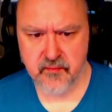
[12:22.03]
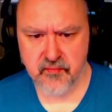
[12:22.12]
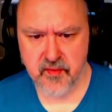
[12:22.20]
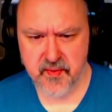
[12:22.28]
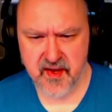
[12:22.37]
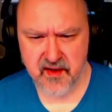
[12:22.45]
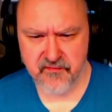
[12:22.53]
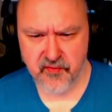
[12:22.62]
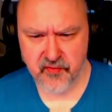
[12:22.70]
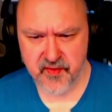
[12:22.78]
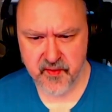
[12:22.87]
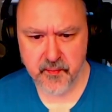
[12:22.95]
Prepare
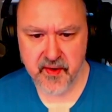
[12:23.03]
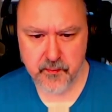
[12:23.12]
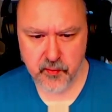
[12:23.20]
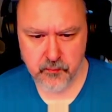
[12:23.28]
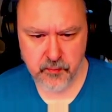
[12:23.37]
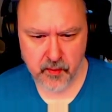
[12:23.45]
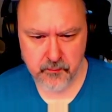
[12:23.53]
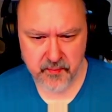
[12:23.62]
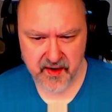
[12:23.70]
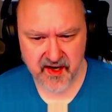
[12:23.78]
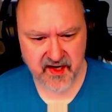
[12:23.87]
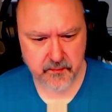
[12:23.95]
for the people
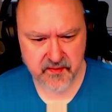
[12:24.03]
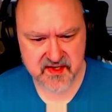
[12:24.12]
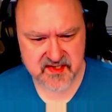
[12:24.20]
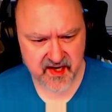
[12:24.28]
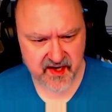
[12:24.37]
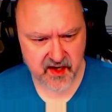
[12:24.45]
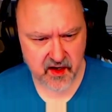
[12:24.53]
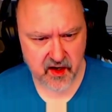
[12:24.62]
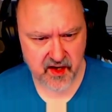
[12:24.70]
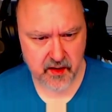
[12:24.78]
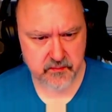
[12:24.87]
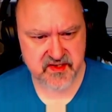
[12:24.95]
bombarding me saying
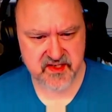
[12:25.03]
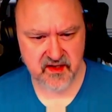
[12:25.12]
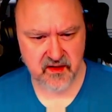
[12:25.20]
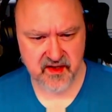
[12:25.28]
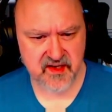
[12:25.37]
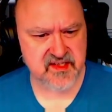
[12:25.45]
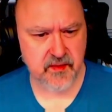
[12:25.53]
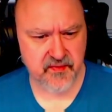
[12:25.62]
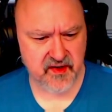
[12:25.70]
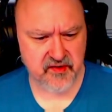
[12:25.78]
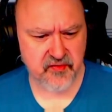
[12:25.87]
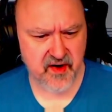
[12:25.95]
I am stealing
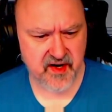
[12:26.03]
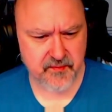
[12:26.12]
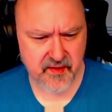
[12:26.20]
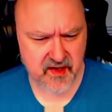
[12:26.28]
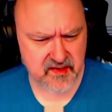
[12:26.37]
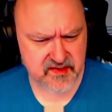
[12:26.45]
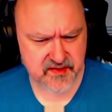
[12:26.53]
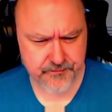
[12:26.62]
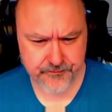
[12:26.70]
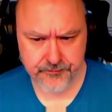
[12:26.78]
something trademarked.